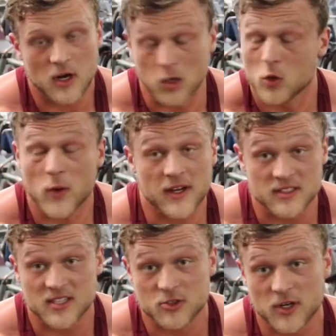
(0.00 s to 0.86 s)
or quick
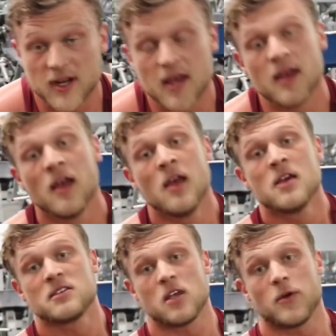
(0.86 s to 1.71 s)
concentric,
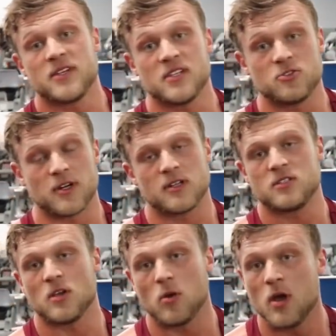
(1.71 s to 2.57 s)
slow eccentric.
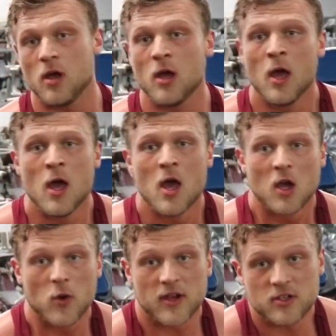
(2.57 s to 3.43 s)
So
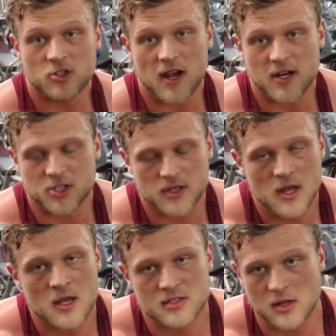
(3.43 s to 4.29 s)
quick contraction,
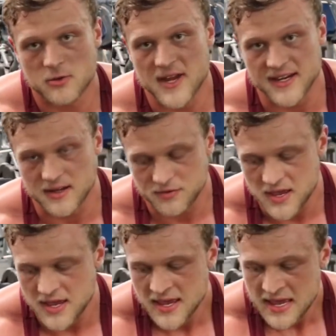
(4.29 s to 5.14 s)
slow negative.
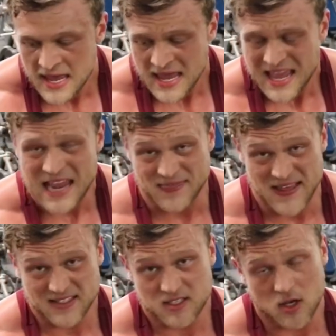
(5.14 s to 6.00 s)
And
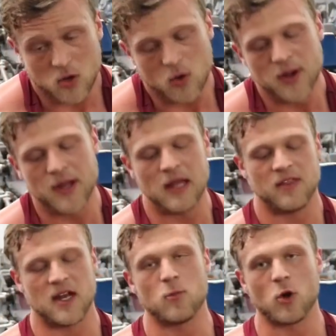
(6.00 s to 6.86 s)
that's so
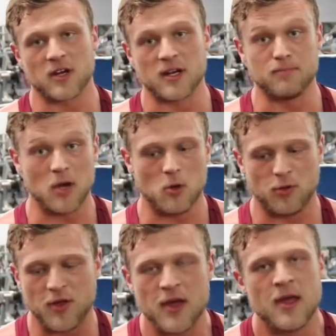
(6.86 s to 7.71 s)
that I'm working both
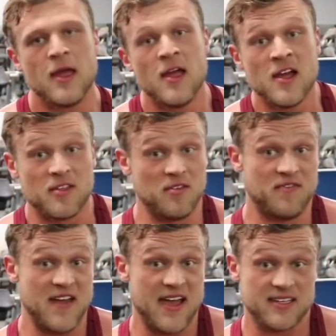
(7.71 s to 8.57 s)
the
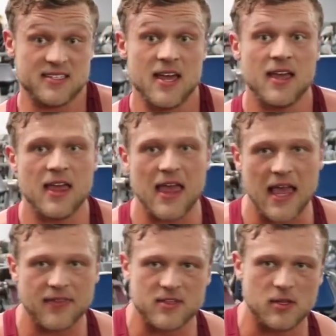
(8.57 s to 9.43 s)
fast
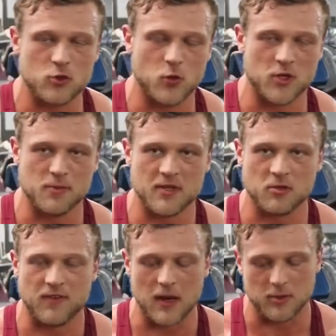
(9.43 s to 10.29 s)
and the slow twitch muscle
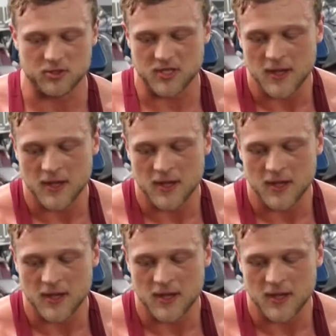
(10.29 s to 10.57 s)
fibers.